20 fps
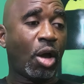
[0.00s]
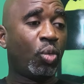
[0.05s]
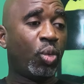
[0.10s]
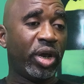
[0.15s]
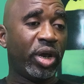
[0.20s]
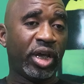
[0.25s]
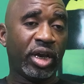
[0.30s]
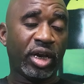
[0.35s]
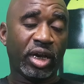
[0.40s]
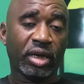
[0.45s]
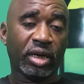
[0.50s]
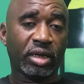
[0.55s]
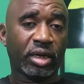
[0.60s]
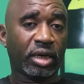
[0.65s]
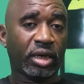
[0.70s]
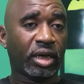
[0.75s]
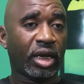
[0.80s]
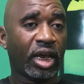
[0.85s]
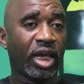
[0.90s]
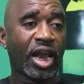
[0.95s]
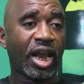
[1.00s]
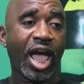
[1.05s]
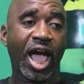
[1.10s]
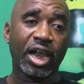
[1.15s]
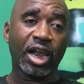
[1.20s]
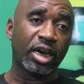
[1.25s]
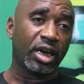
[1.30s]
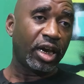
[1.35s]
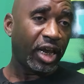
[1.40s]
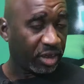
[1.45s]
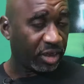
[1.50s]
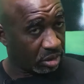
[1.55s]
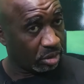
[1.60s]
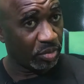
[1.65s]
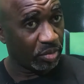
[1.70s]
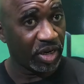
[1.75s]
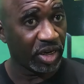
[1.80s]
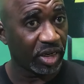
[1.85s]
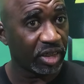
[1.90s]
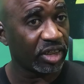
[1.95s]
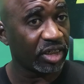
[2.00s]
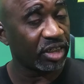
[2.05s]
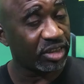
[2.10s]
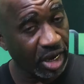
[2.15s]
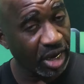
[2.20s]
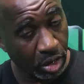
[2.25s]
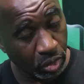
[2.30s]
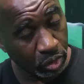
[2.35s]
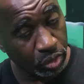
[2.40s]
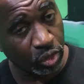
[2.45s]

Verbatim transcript: I went and hollered at them niggas and